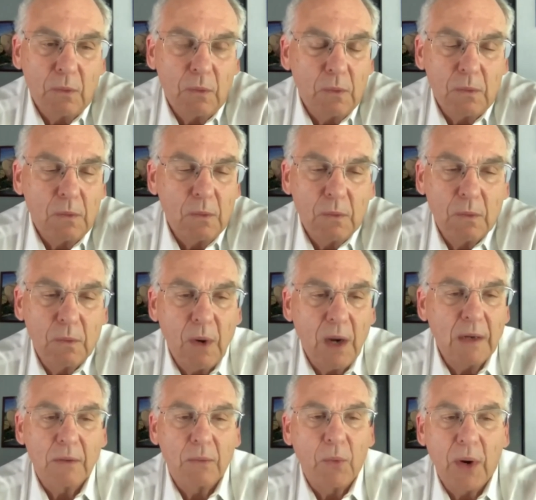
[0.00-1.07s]

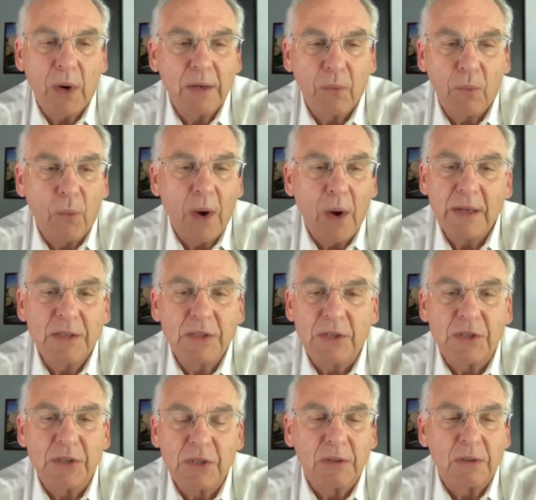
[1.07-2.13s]
what is
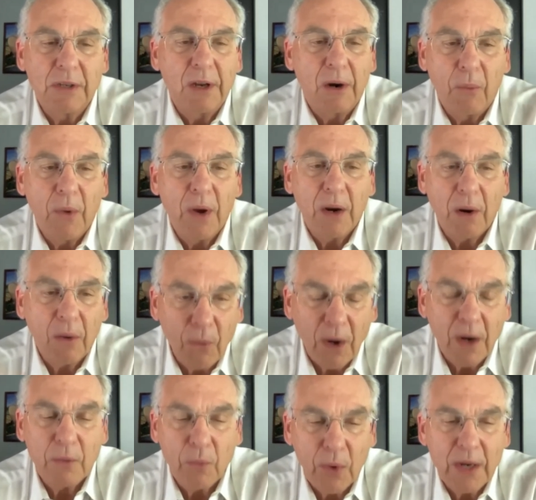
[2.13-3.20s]
this,
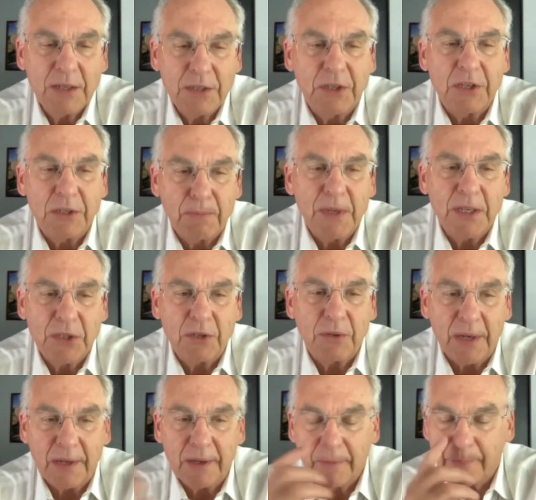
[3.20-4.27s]
what is this
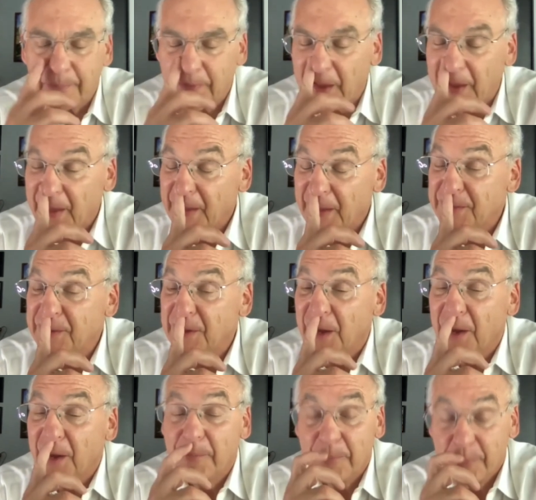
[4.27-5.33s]
mystery?
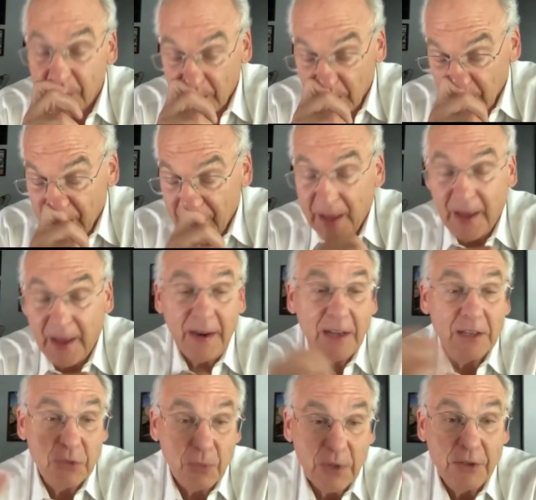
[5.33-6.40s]
And
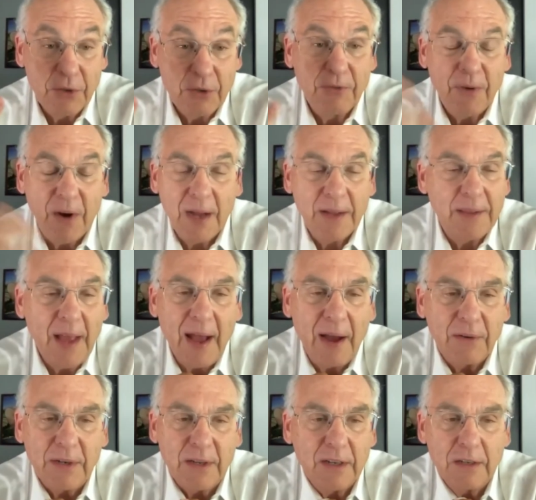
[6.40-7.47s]
as we do find
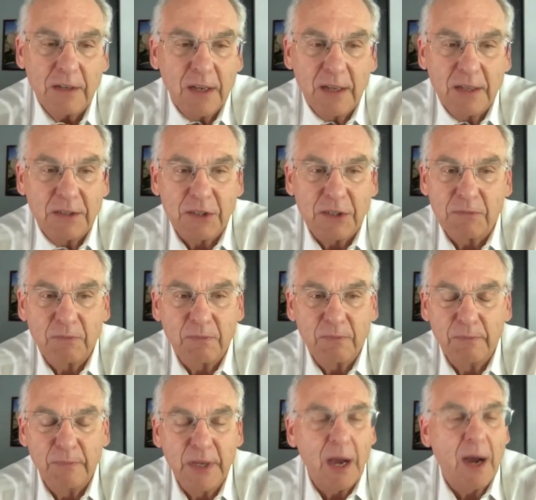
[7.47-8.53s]
out, it's
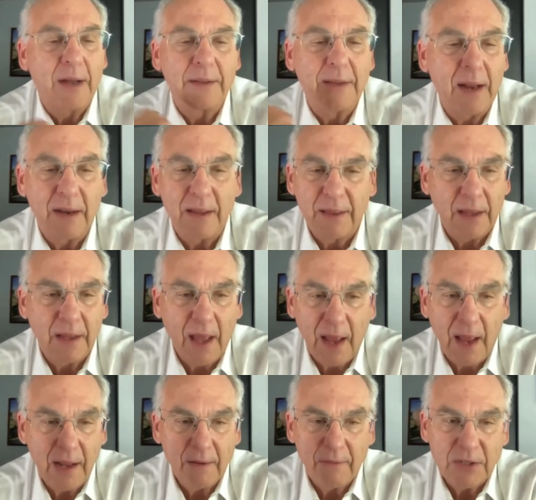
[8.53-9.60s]
beyond anything
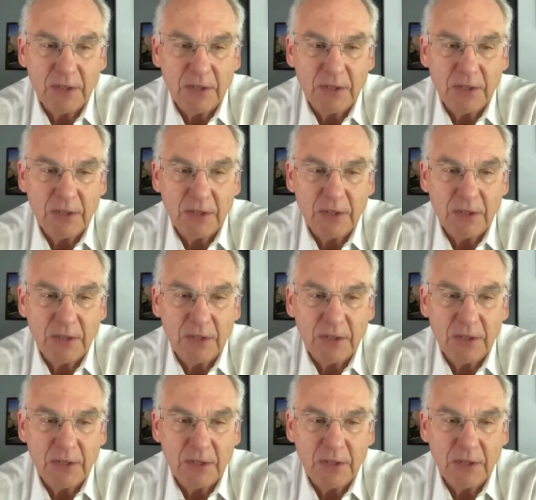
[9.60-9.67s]
any of